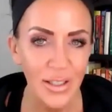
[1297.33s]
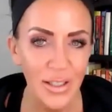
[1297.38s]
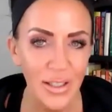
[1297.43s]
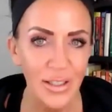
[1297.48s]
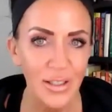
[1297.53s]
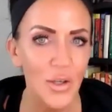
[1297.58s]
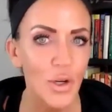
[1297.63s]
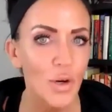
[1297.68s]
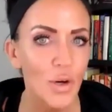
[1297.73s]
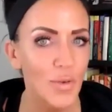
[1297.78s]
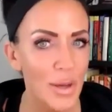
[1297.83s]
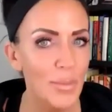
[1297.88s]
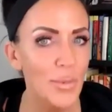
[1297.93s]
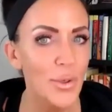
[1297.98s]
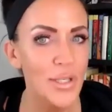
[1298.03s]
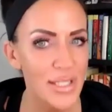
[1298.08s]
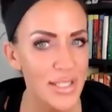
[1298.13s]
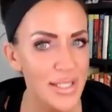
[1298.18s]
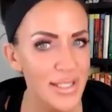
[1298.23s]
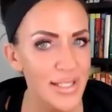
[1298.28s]
November mm.
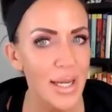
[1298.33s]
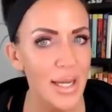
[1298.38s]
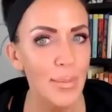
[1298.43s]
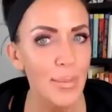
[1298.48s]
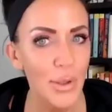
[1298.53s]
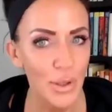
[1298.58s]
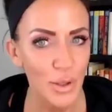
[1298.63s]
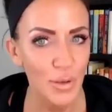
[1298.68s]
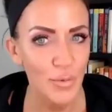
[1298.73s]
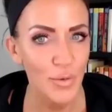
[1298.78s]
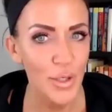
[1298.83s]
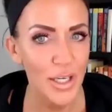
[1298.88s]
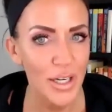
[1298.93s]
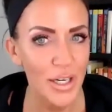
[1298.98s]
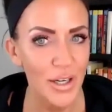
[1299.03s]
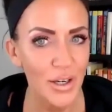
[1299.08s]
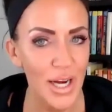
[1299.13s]
and December over here.